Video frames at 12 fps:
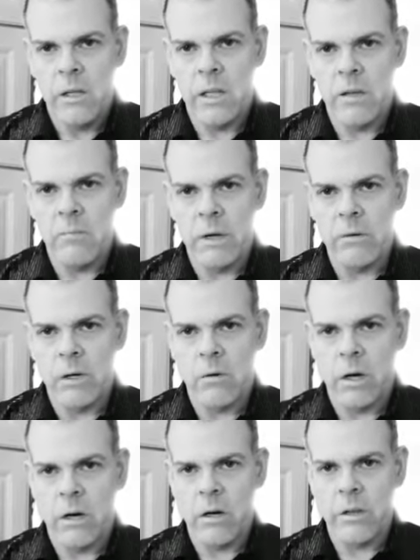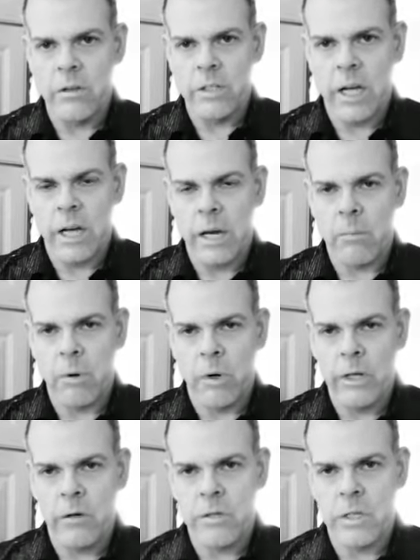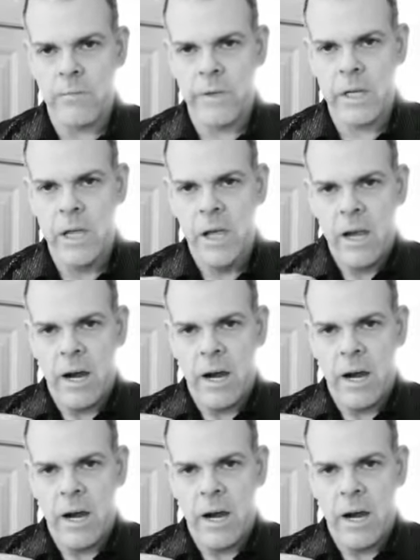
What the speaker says: They might require another tag point or something.